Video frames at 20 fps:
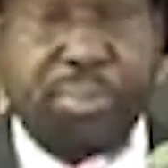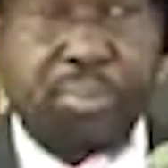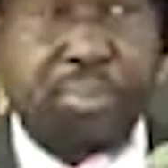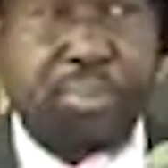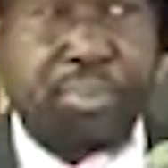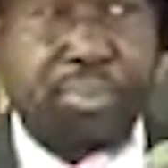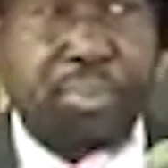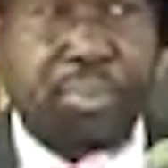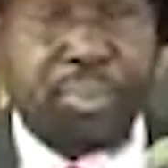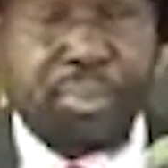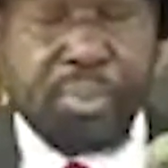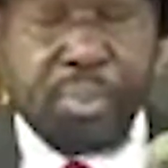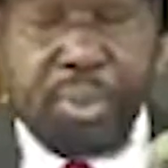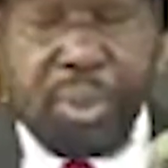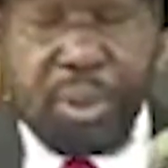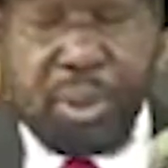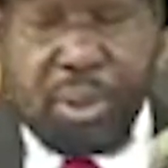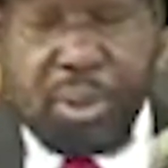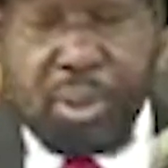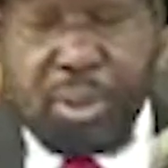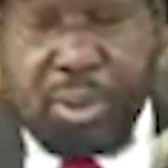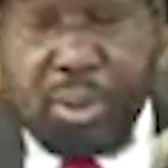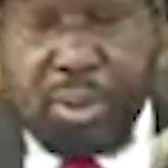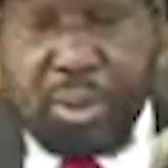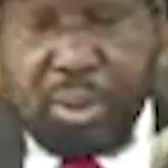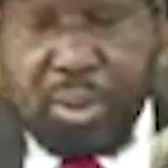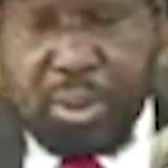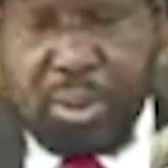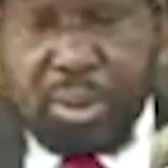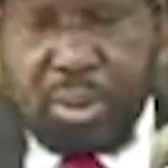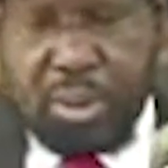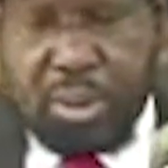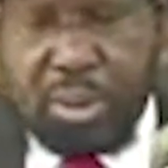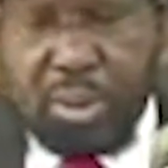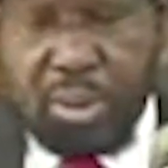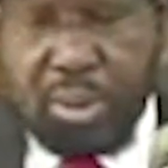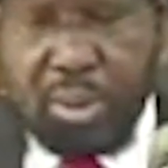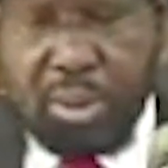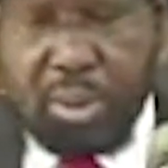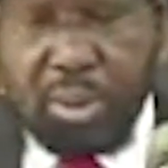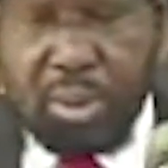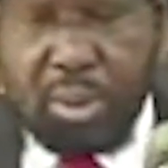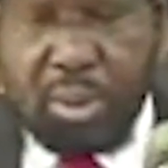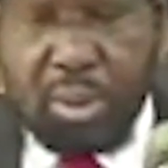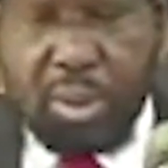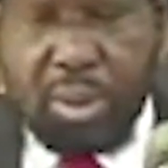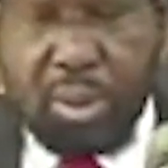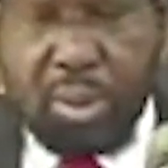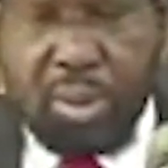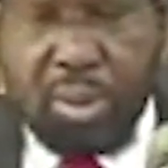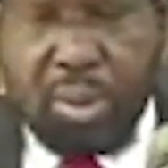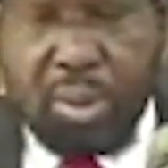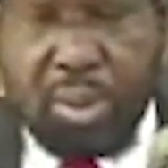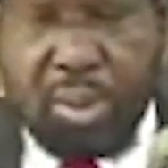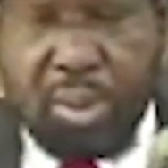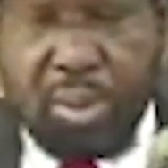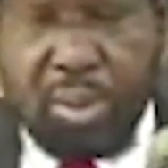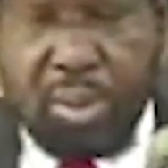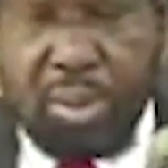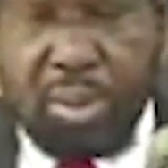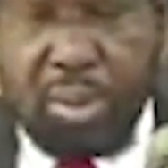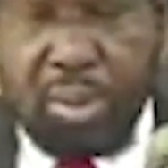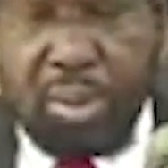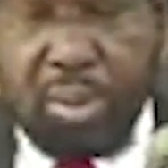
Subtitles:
Nothing is said.